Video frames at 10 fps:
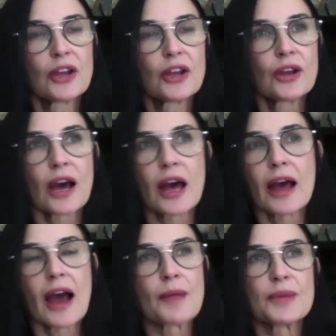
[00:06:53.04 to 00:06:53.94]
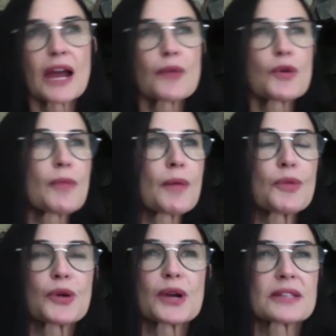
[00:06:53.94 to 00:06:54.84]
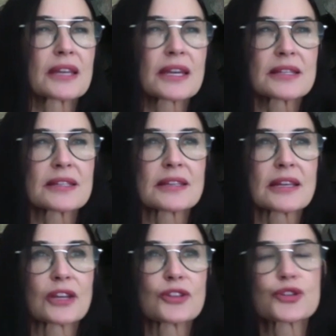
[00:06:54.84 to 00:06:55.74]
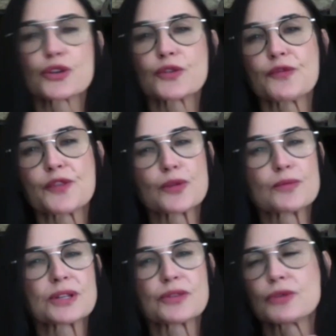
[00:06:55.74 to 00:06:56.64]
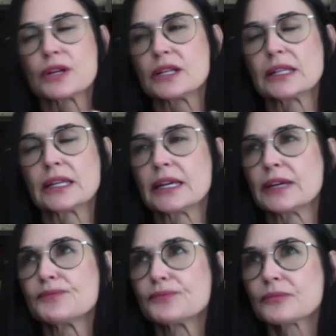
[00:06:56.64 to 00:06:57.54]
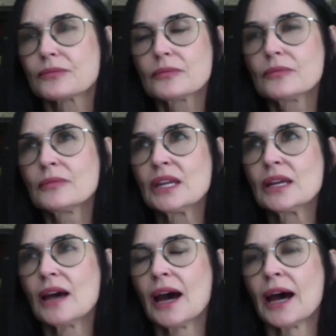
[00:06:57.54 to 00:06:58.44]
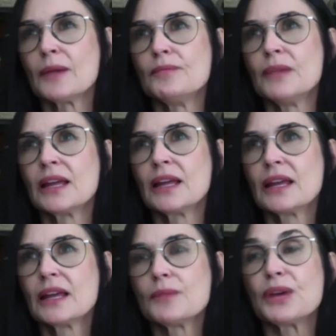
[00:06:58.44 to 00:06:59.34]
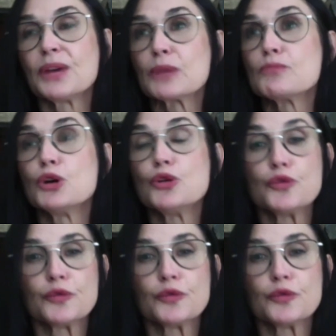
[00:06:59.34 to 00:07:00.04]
I remember as a kid seeing certain films and really being moved.